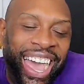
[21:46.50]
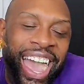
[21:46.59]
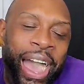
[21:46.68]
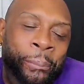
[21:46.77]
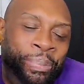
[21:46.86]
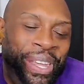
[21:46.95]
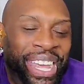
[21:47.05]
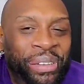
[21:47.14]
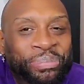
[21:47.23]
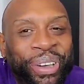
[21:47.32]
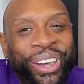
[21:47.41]

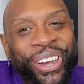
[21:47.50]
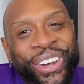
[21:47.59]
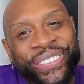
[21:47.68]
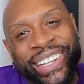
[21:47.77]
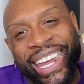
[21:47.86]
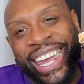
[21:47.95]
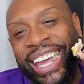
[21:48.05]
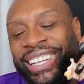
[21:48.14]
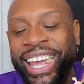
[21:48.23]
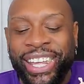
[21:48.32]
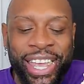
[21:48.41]
Happy
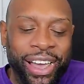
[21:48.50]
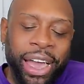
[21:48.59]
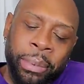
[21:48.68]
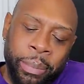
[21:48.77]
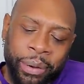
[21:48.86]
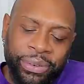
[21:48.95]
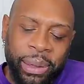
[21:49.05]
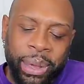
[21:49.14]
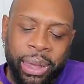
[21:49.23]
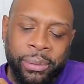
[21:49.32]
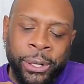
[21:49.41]
birthday. Danielle, happy birthday,
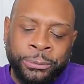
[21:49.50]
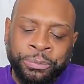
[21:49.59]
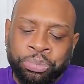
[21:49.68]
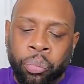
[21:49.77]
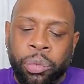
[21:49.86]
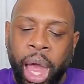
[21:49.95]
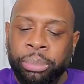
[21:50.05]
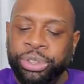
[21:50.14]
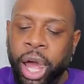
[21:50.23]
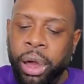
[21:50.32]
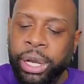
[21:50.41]
baby. I'm
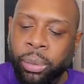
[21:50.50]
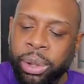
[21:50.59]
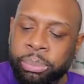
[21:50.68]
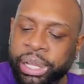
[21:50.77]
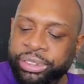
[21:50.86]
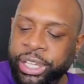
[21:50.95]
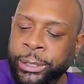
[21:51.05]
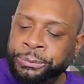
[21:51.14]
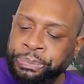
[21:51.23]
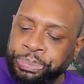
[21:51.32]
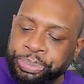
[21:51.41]
sorry that we missed
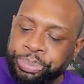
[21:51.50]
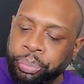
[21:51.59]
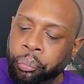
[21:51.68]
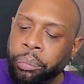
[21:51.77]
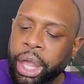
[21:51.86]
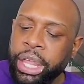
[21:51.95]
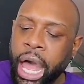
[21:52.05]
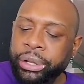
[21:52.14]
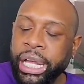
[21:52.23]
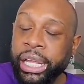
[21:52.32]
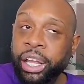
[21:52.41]
it.
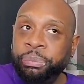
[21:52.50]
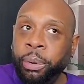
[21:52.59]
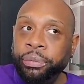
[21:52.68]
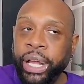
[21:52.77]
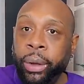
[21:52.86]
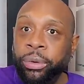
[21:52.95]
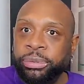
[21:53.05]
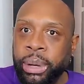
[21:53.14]
Y'all, Danielle's birthday was